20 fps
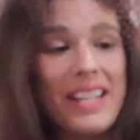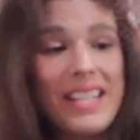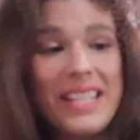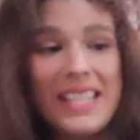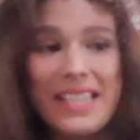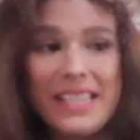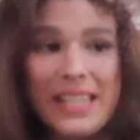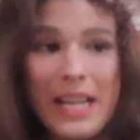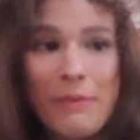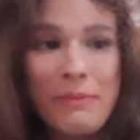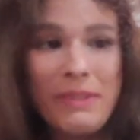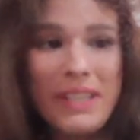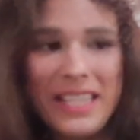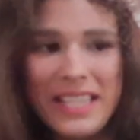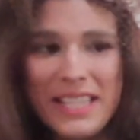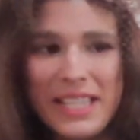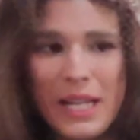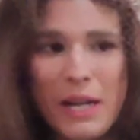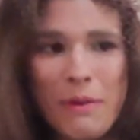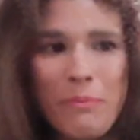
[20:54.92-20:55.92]
snapped
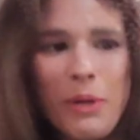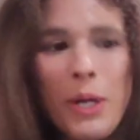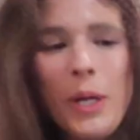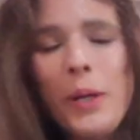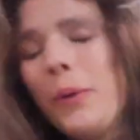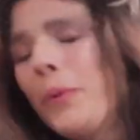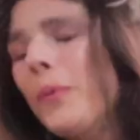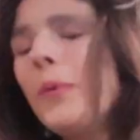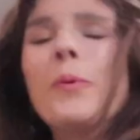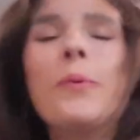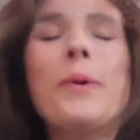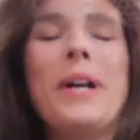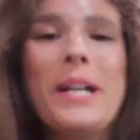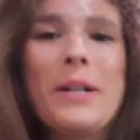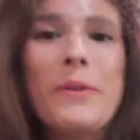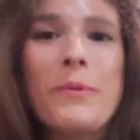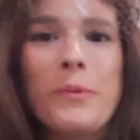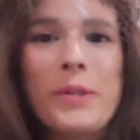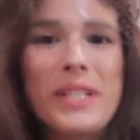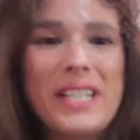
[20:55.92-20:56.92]
this up when
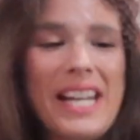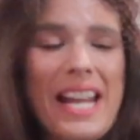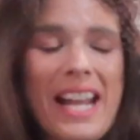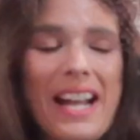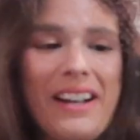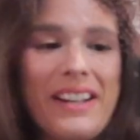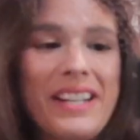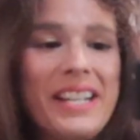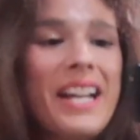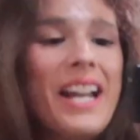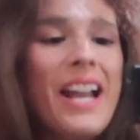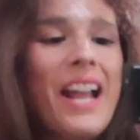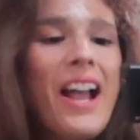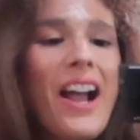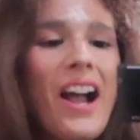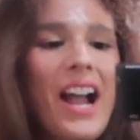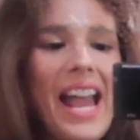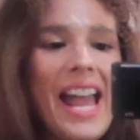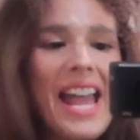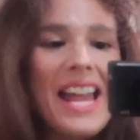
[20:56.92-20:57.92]
it was out,
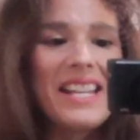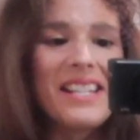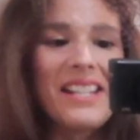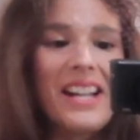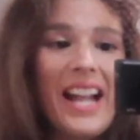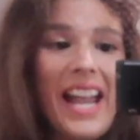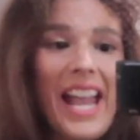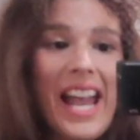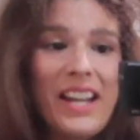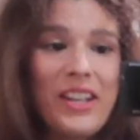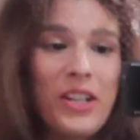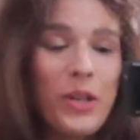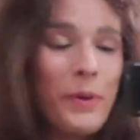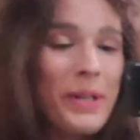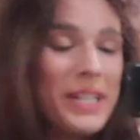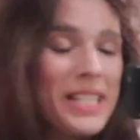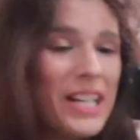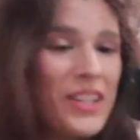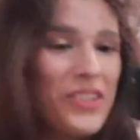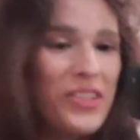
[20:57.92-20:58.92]
as I had no
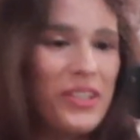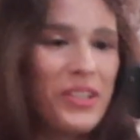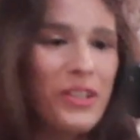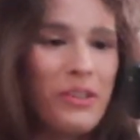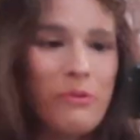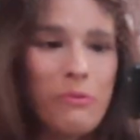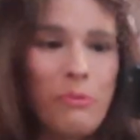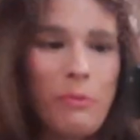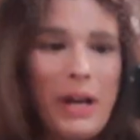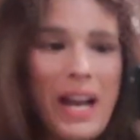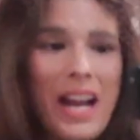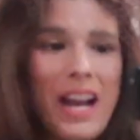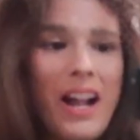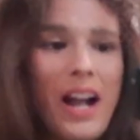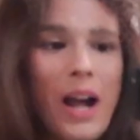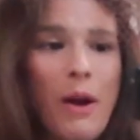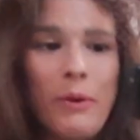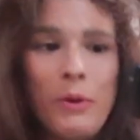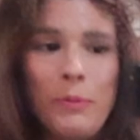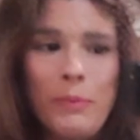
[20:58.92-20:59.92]
intention of where
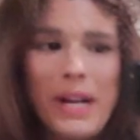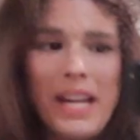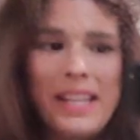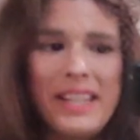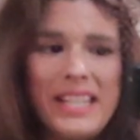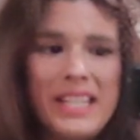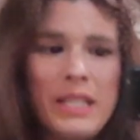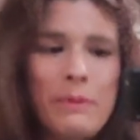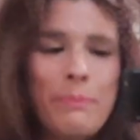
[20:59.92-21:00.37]
I would wear this,